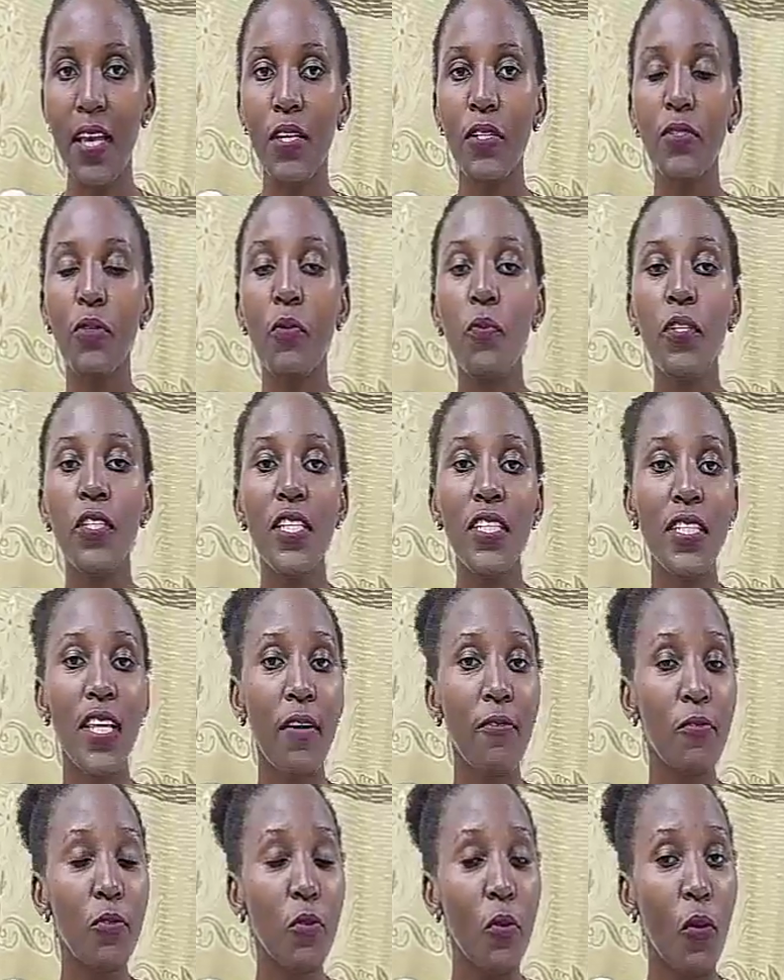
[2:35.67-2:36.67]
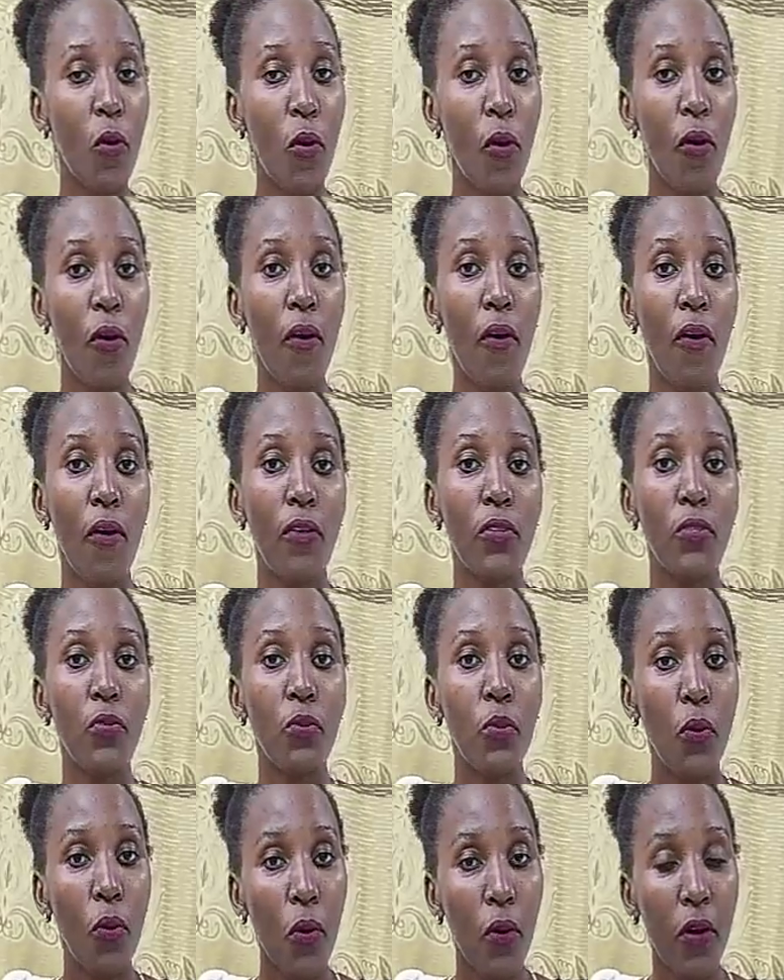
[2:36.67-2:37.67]
So we just have to go to
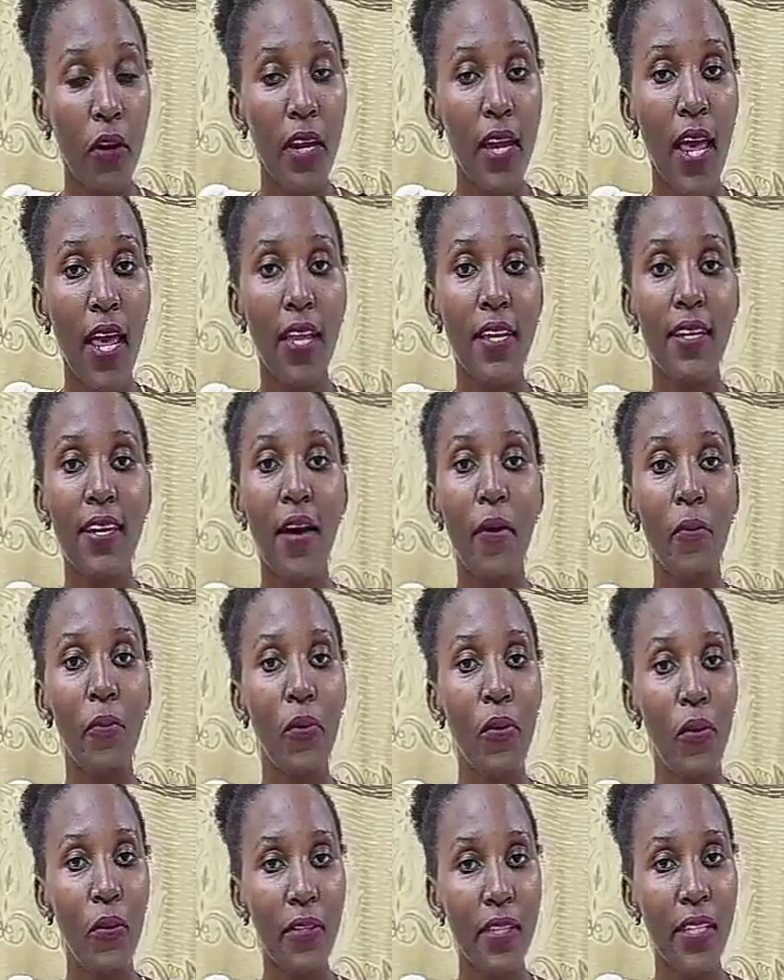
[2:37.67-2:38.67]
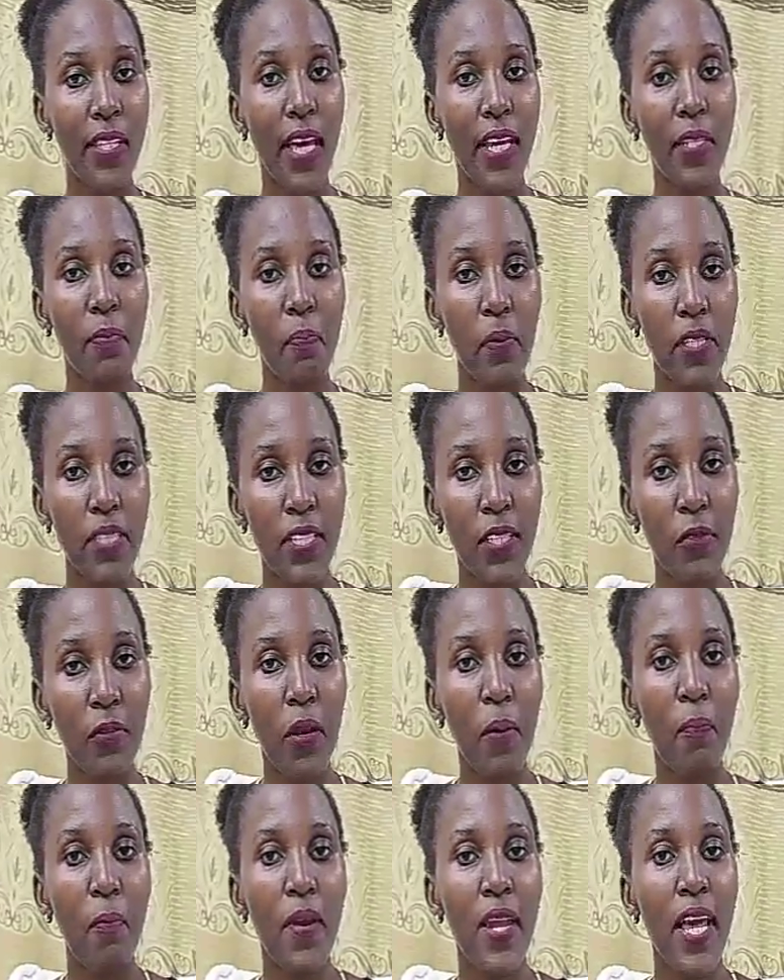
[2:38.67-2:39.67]
God and download that
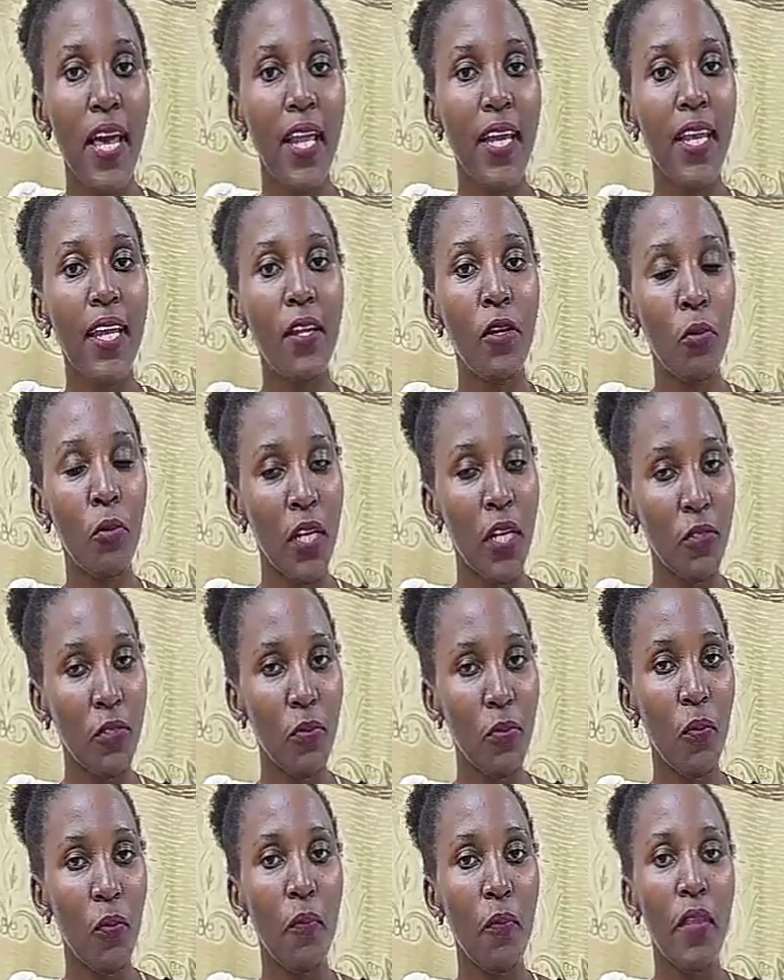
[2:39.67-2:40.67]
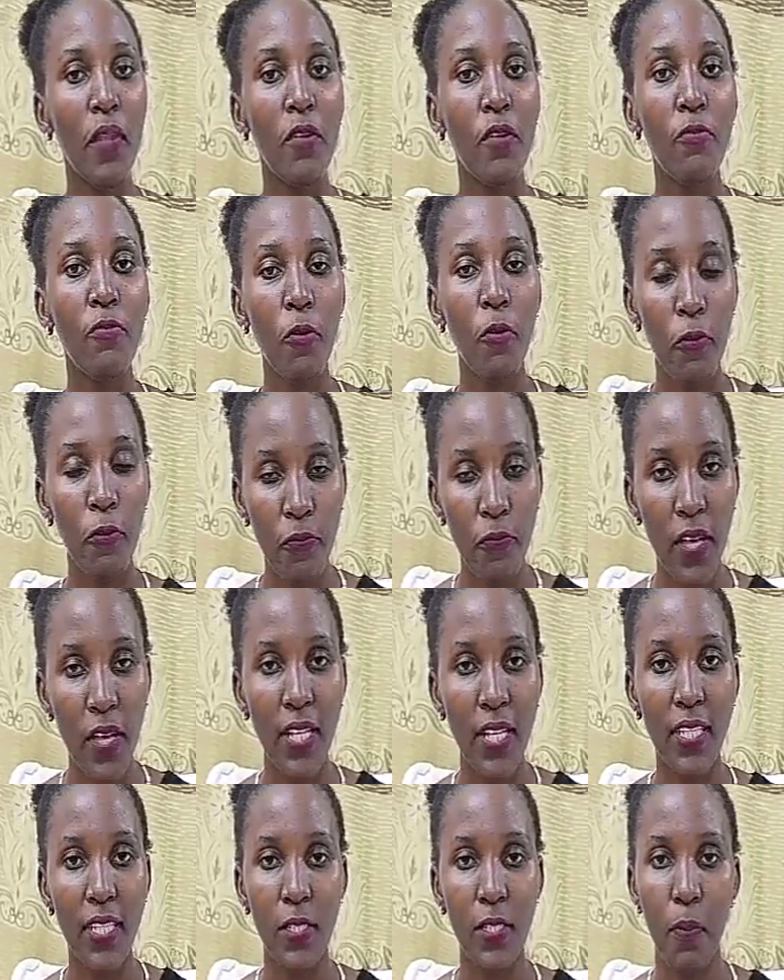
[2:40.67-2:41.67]
particular plan in order to
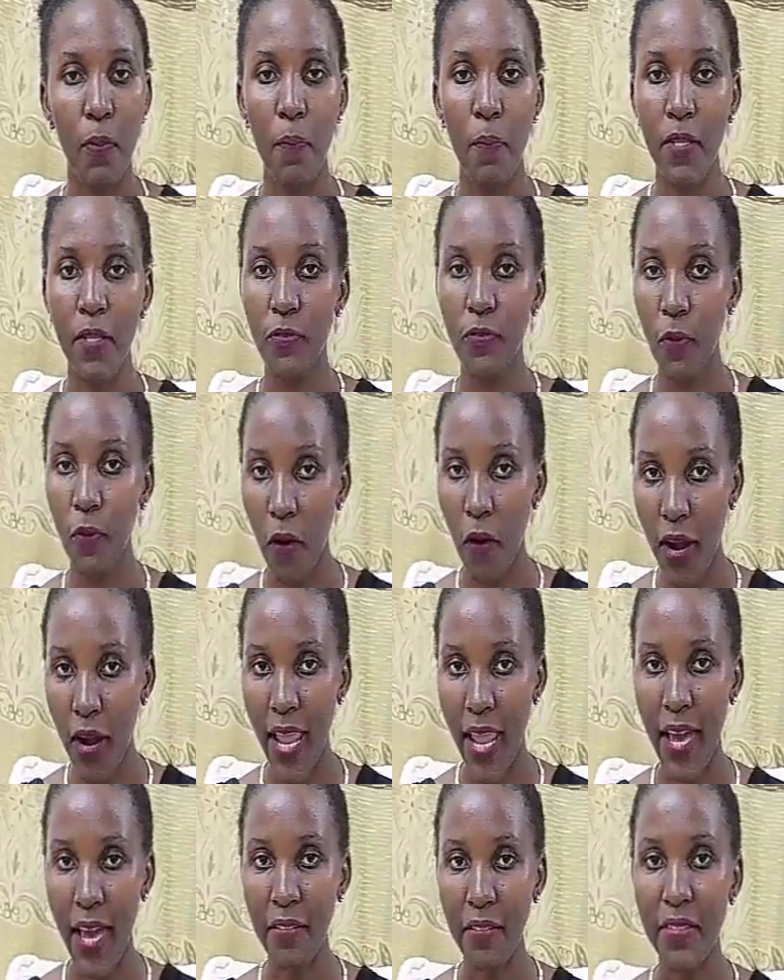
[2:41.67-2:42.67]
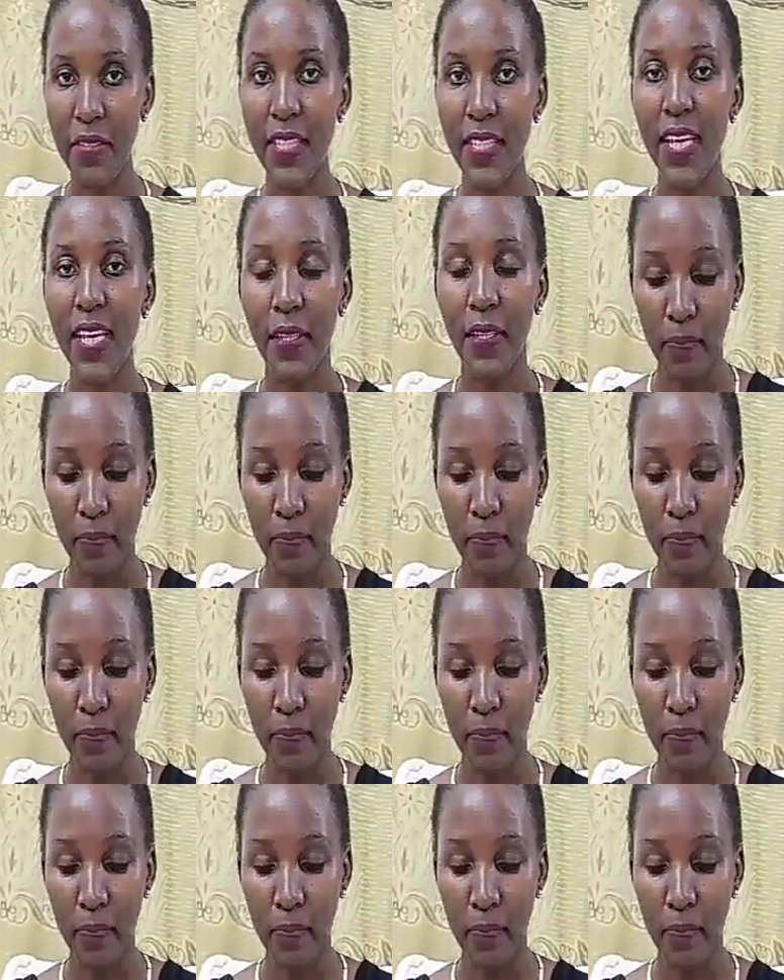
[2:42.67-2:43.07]
fulfill His purpose for our lives.